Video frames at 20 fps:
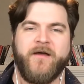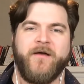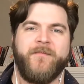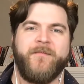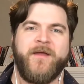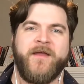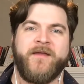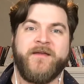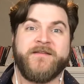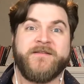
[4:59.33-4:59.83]

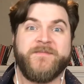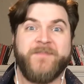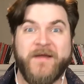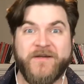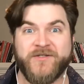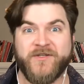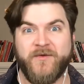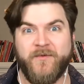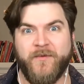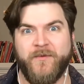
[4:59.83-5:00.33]

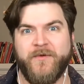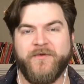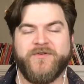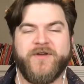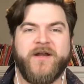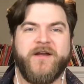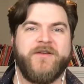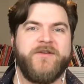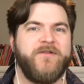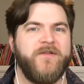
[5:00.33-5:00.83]
especially when we were
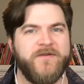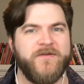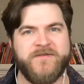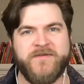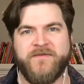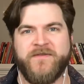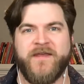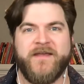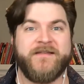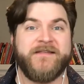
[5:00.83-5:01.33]
trying to do those
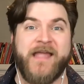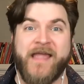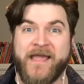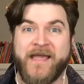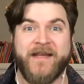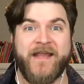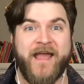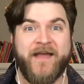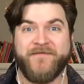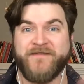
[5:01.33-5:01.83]
two things
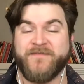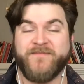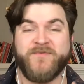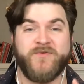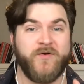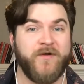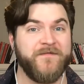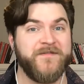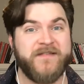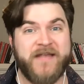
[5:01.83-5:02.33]
and have some
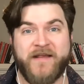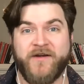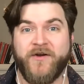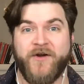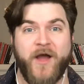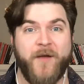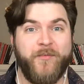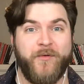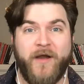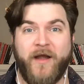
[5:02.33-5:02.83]
sort of
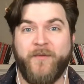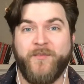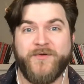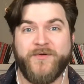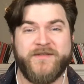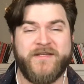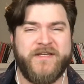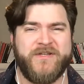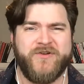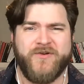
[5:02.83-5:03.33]
standard operating
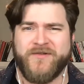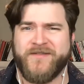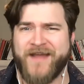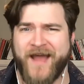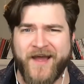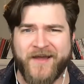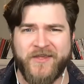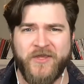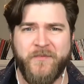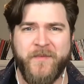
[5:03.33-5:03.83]
procedure
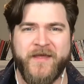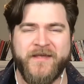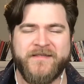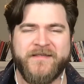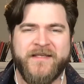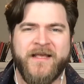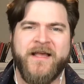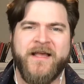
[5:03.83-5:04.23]
document.